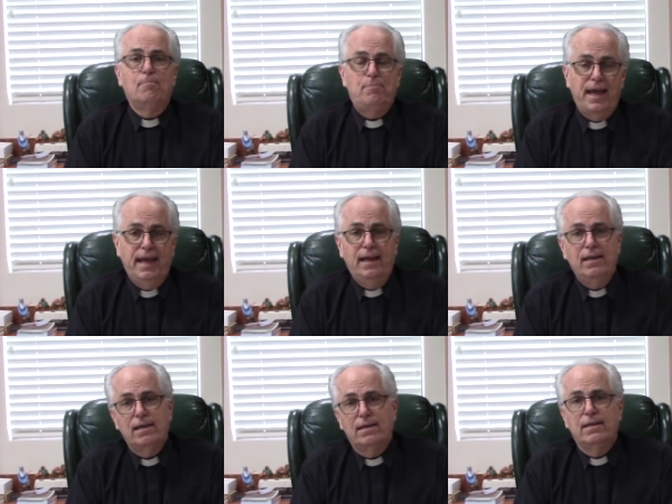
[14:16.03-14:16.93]

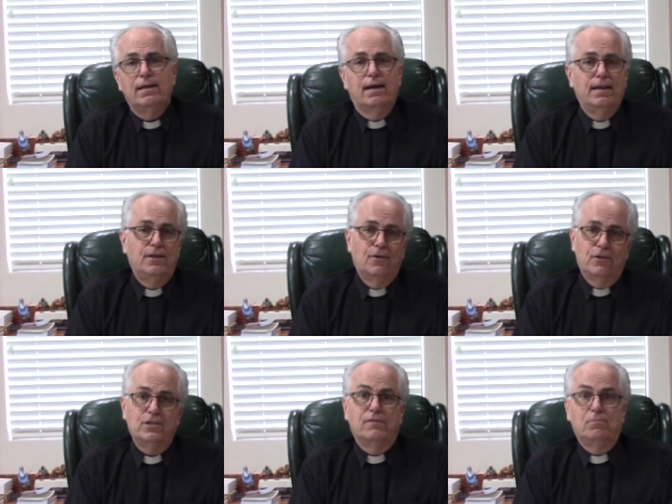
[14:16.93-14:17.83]
pain. I know
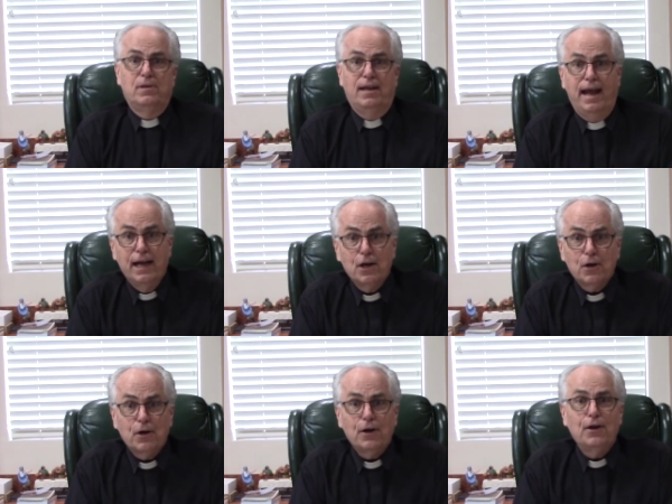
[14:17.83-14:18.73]
there's even been
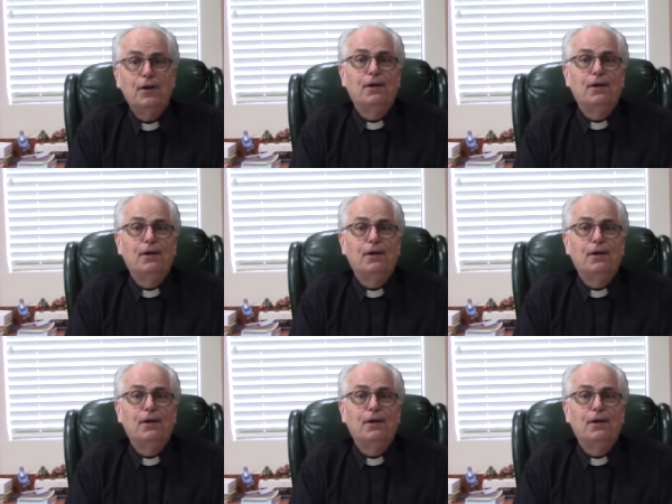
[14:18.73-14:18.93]
anger.